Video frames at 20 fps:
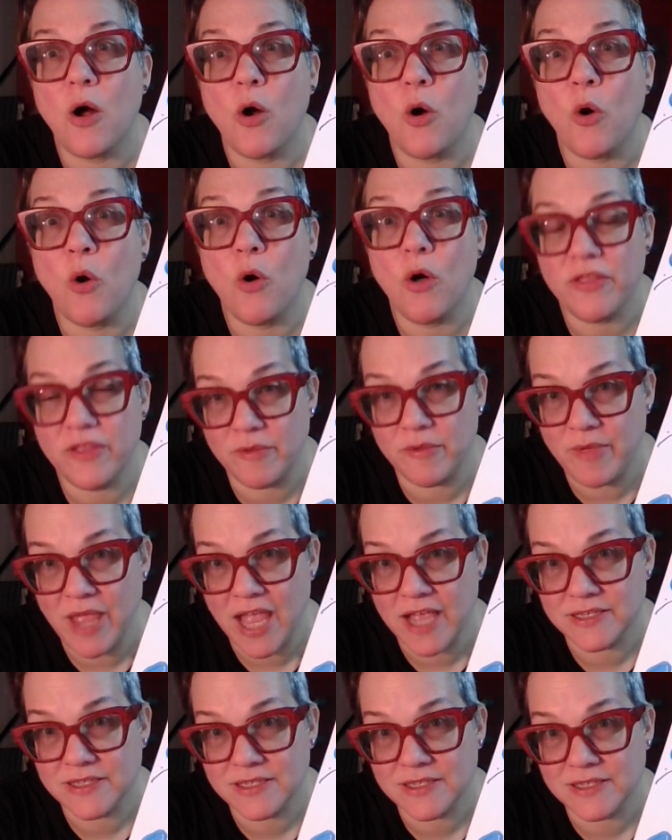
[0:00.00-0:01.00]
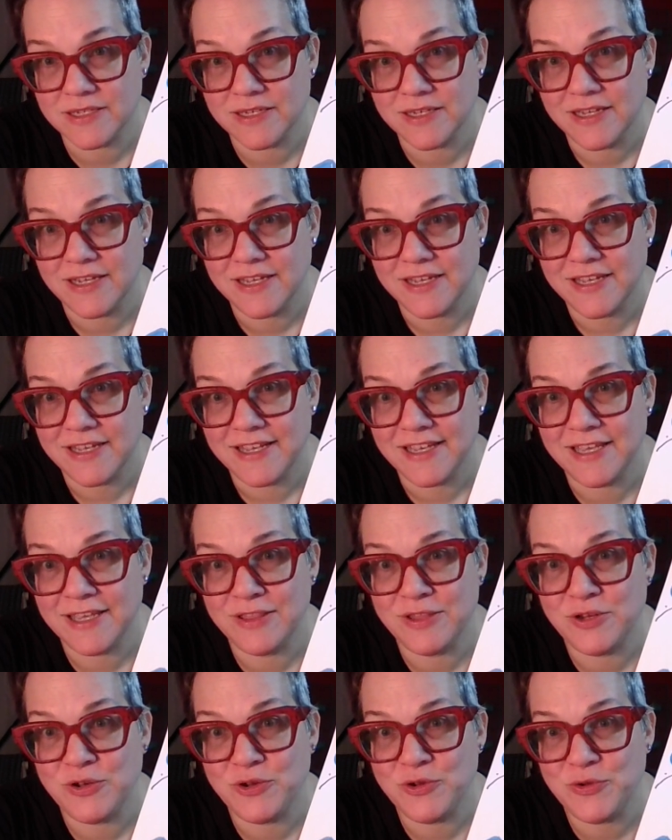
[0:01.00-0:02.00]
all the best
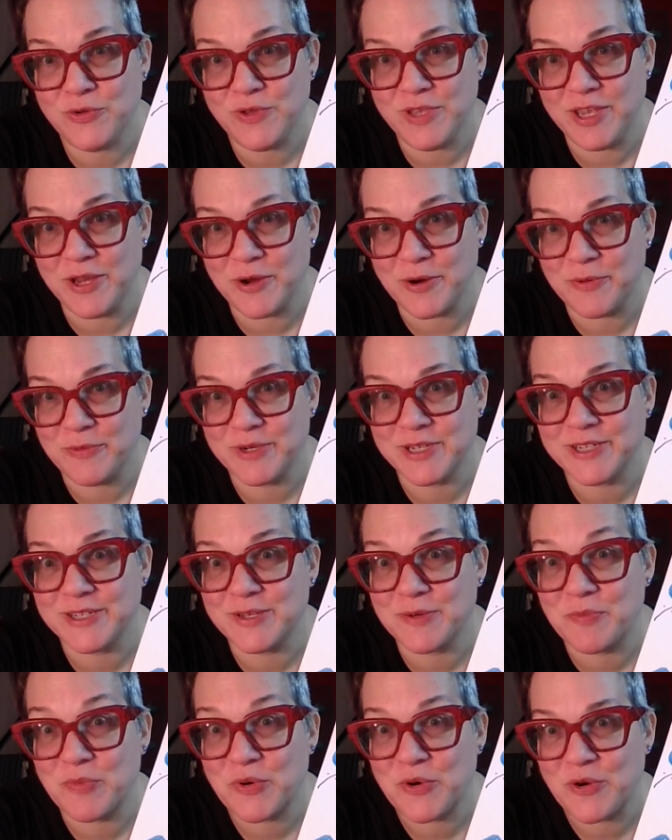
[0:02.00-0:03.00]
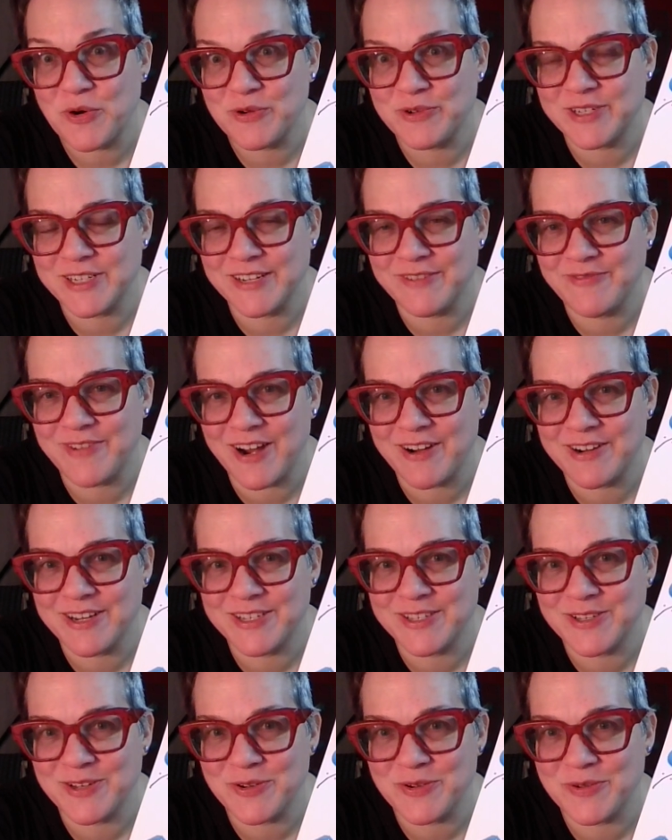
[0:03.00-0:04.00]
in the new year, which is approaching very
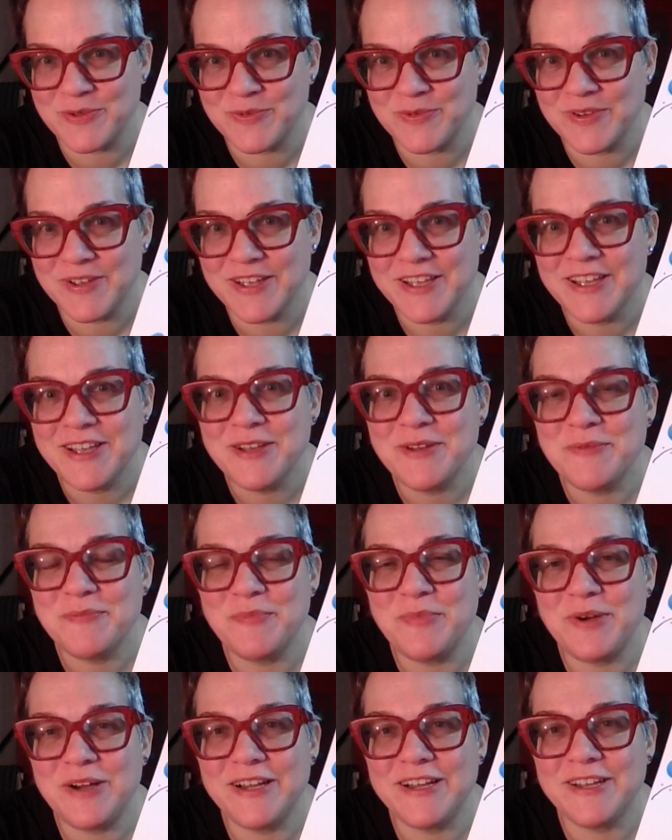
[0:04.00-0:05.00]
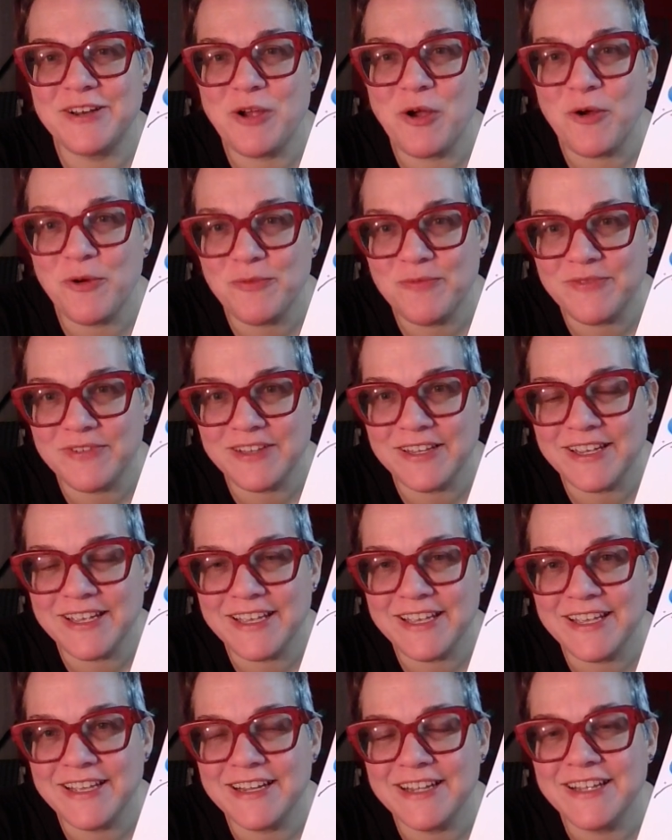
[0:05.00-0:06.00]
soon. But
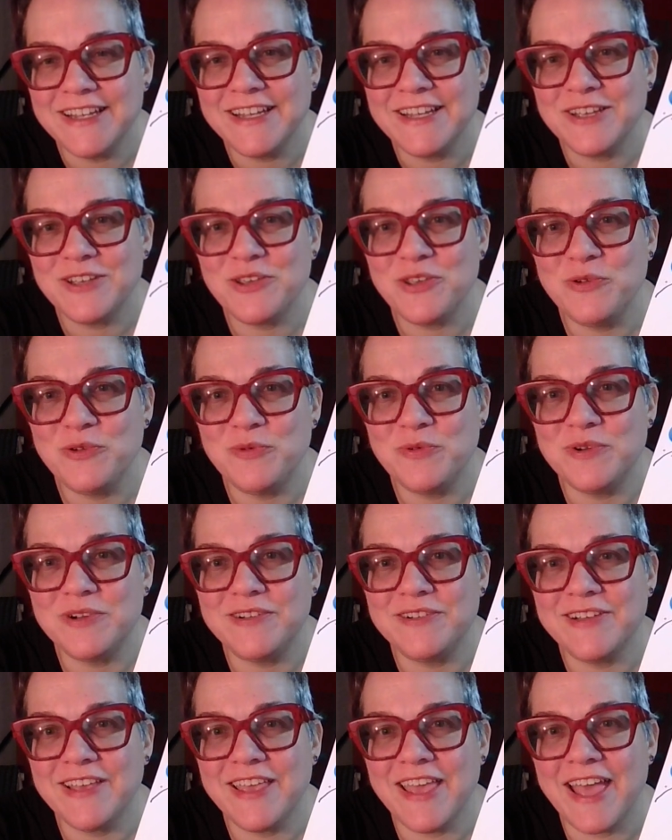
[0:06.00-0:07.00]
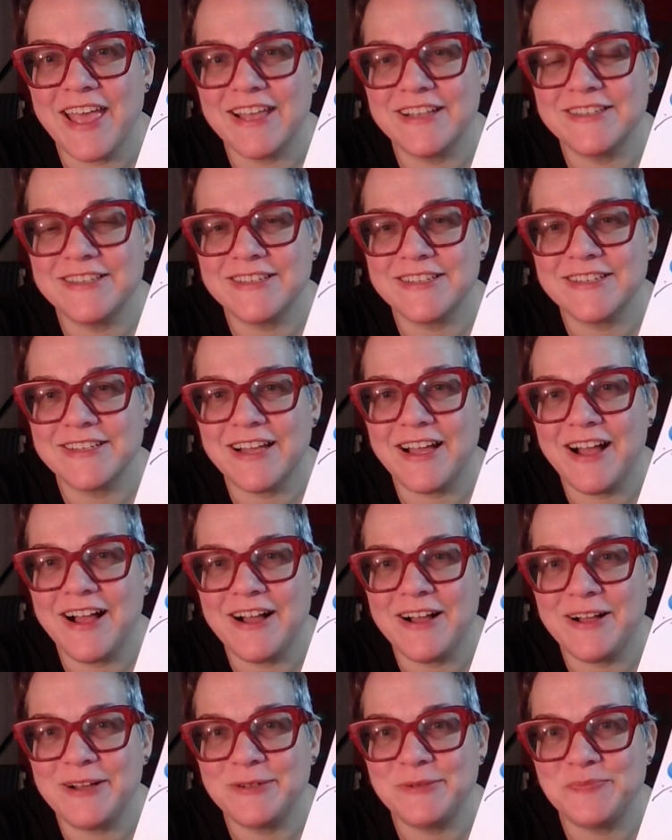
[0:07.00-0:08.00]
hopefully you will get
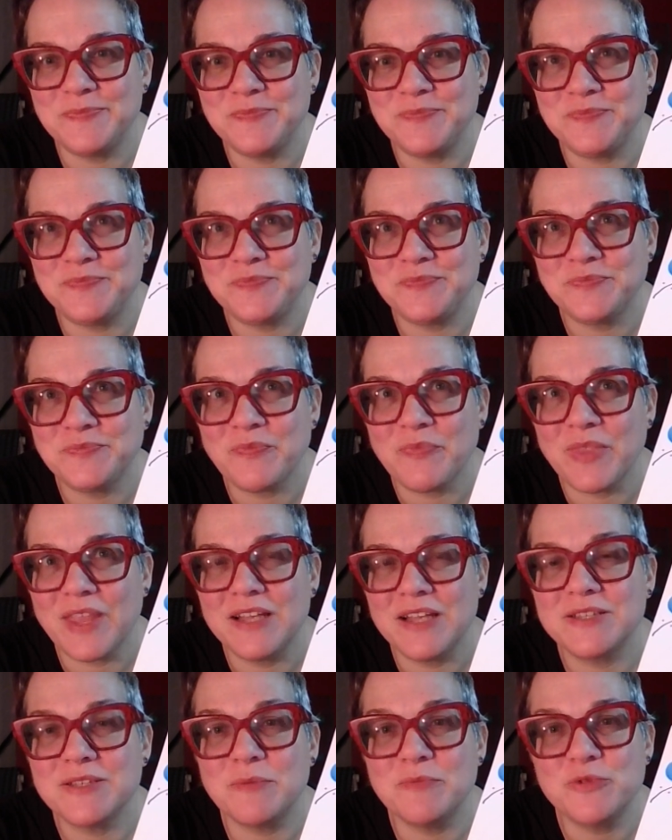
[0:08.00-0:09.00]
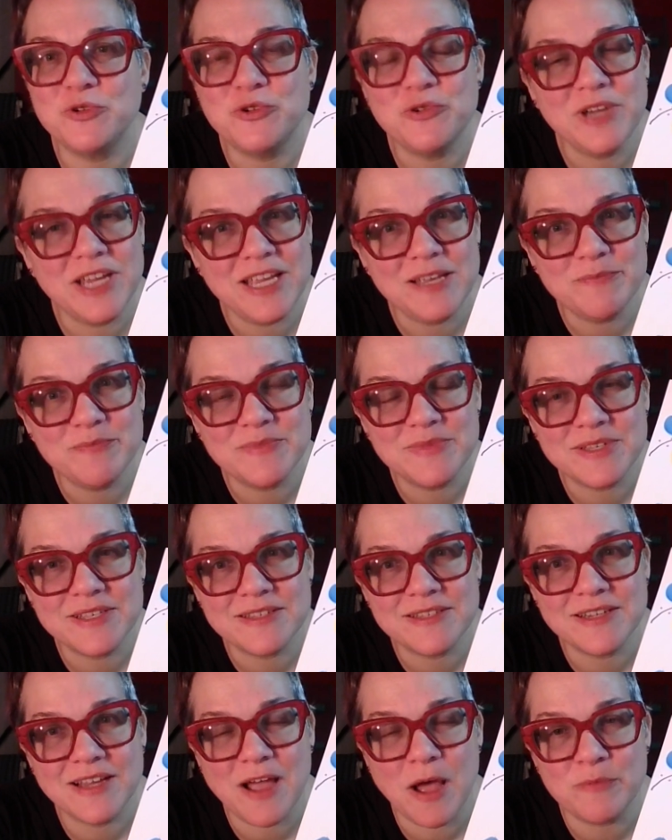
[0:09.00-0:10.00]
some
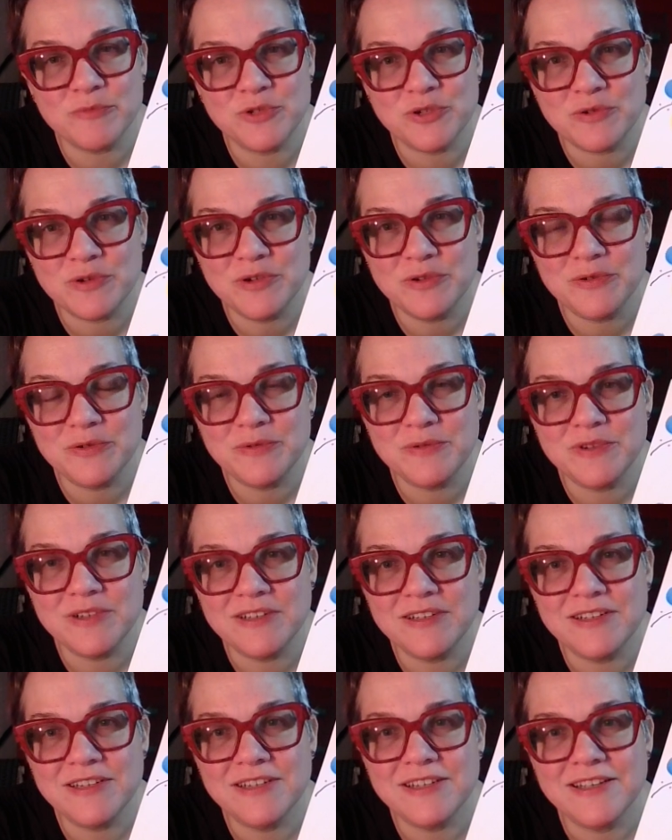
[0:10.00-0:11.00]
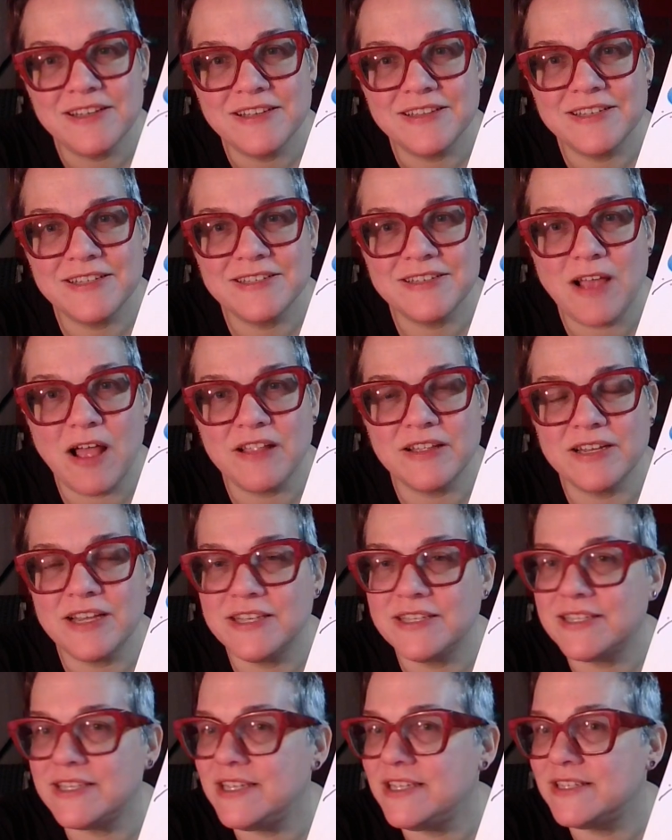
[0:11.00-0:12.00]
dreams to come true this holiday
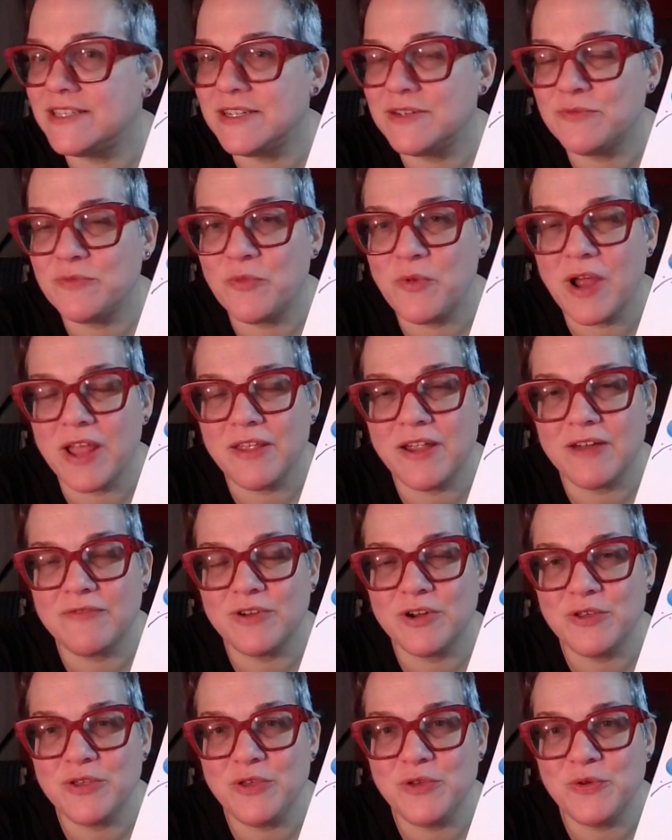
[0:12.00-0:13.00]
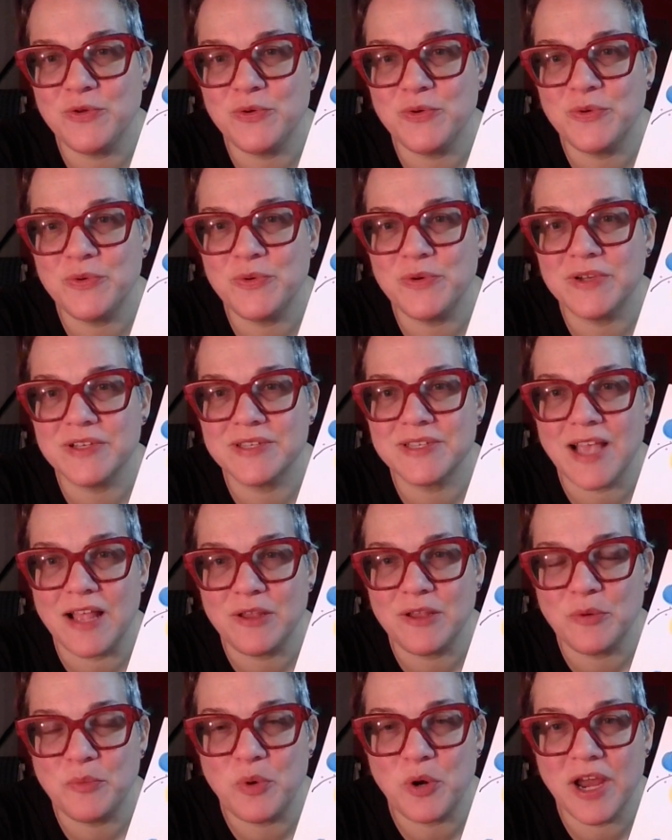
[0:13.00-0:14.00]
season, whenever you
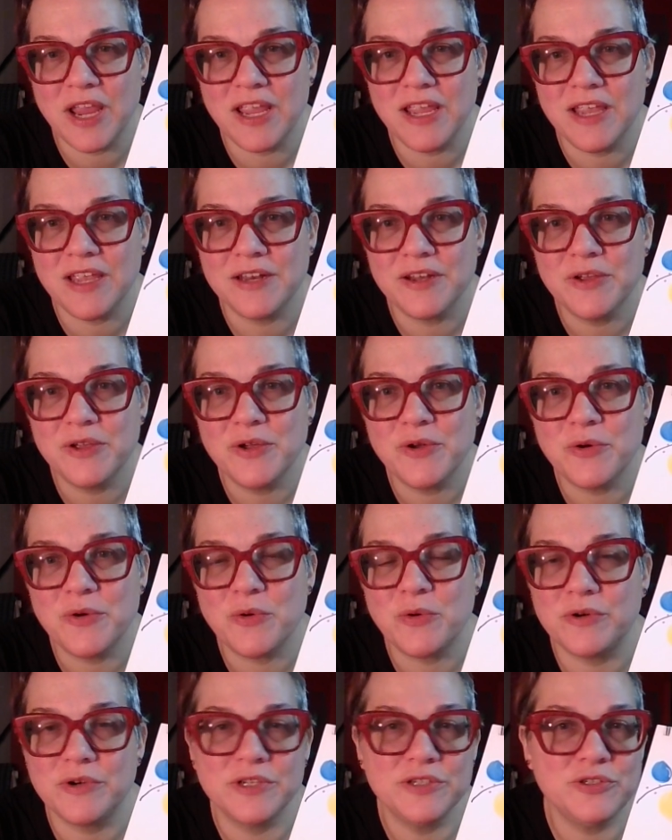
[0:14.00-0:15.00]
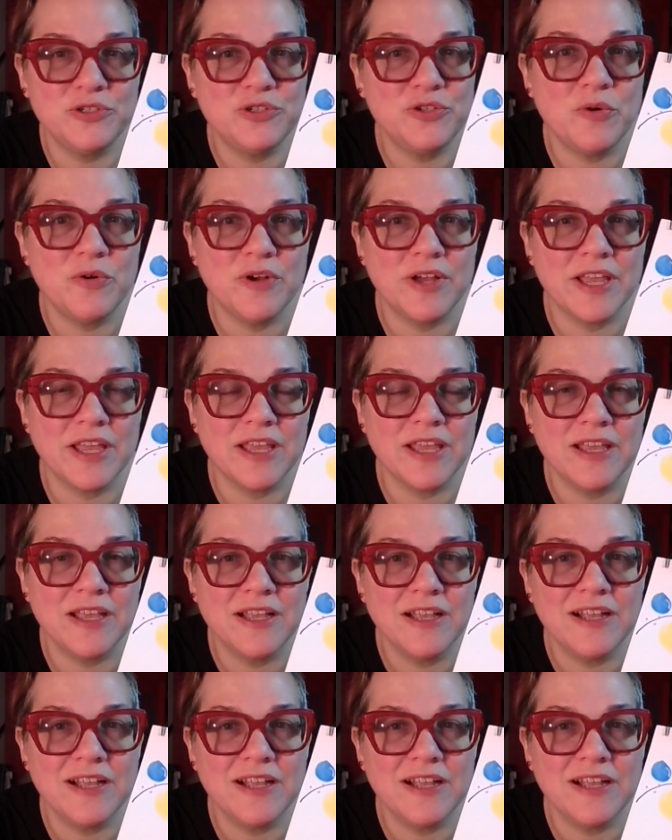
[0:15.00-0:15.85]
celebrate or enjoy.